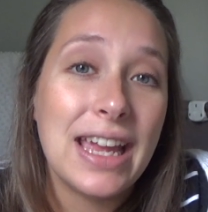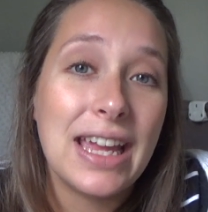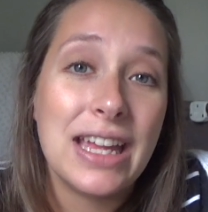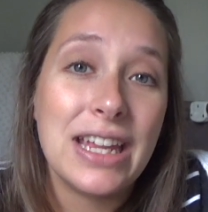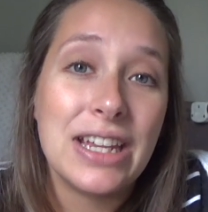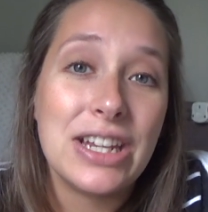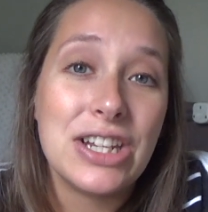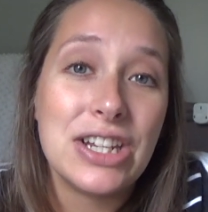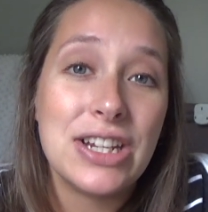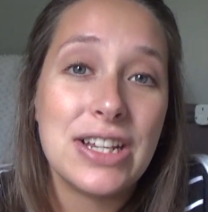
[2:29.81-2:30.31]

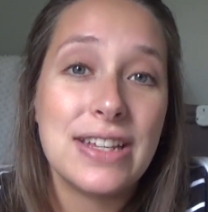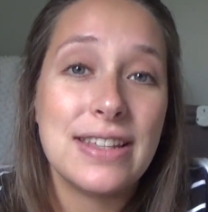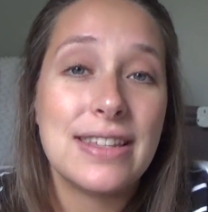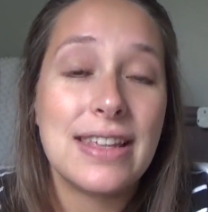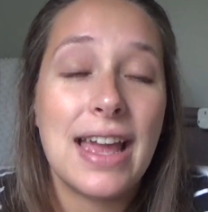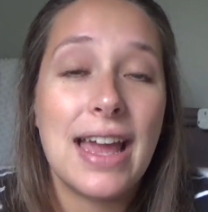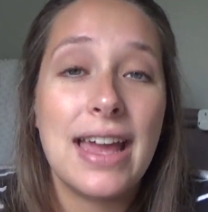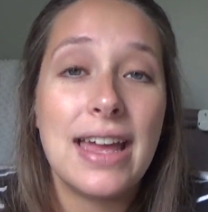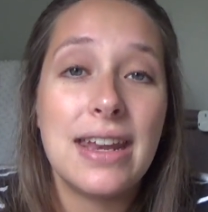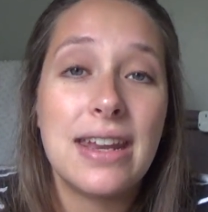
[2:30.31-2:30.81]
and she
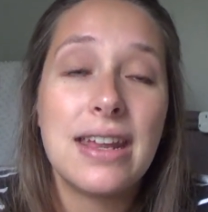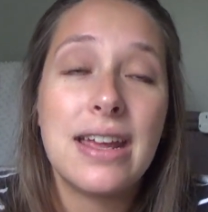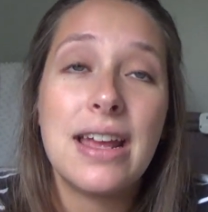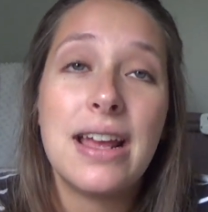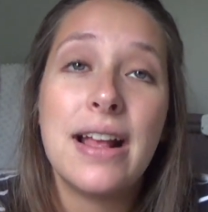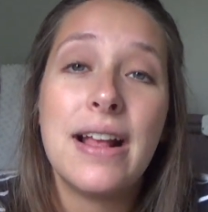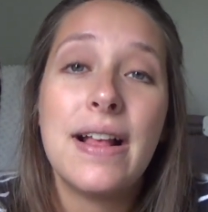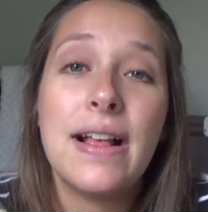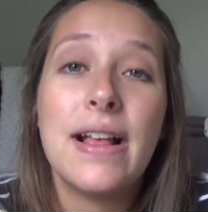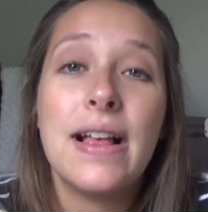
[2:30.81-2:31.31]
said
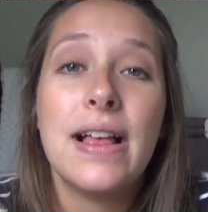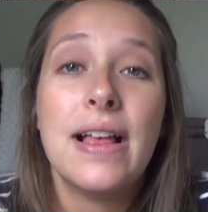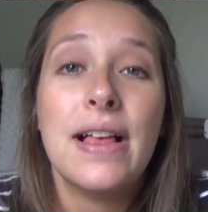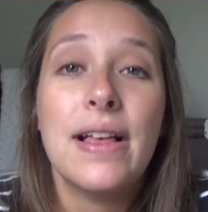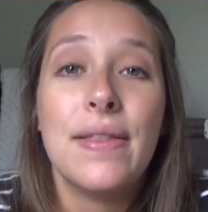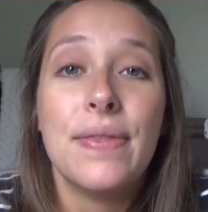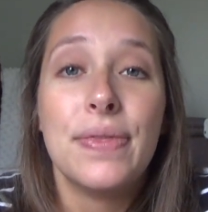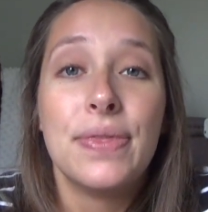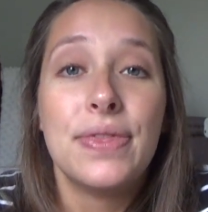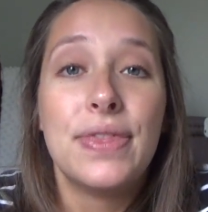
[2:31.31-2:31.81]

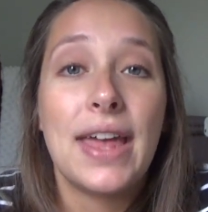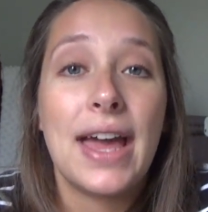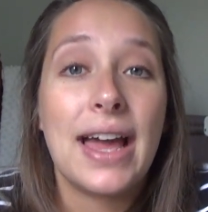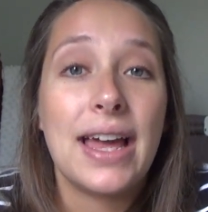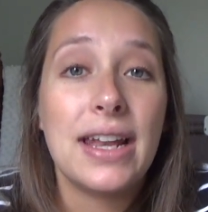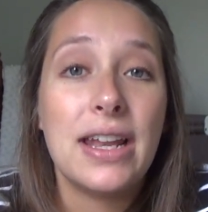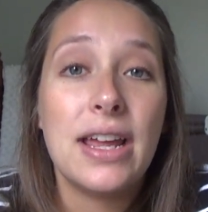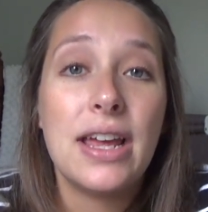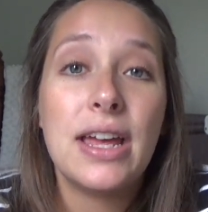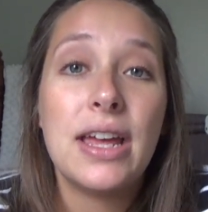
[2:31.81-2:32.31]
that